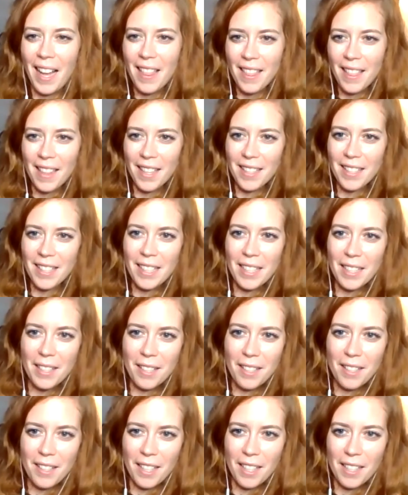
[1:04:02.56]
this
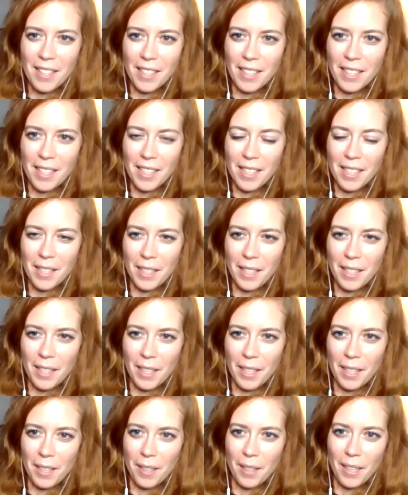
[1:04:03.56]
is
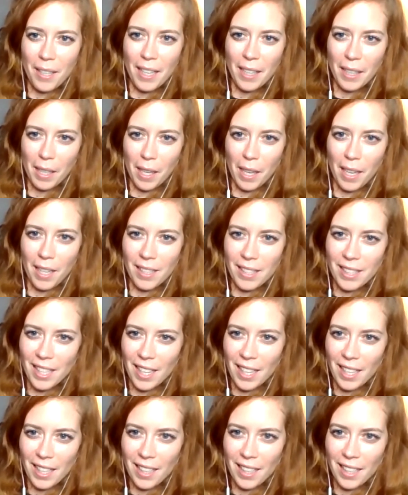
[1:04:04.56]
internet content.